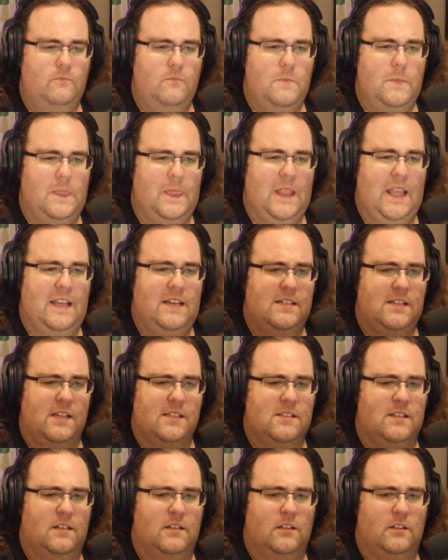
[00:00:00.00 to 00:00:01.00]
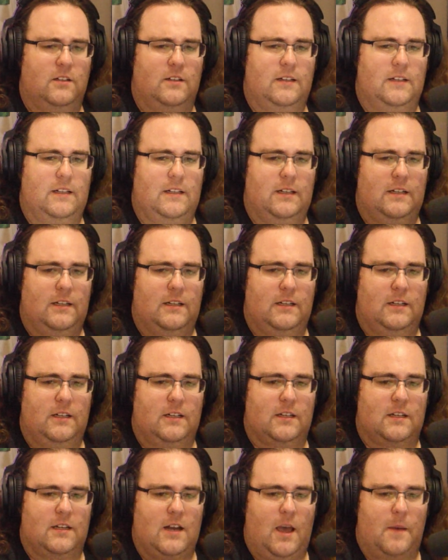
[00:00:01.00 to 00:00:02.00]
It doesn't.
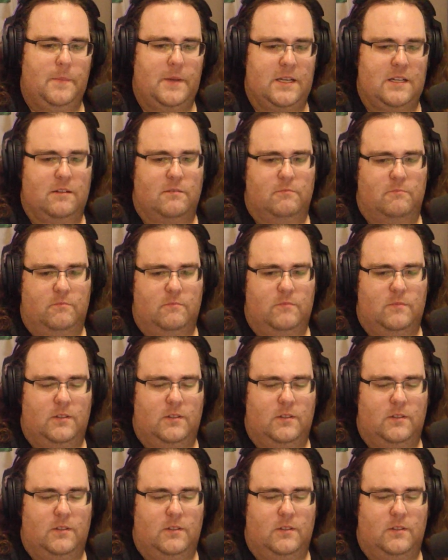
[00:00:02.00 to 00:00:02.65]
I mean,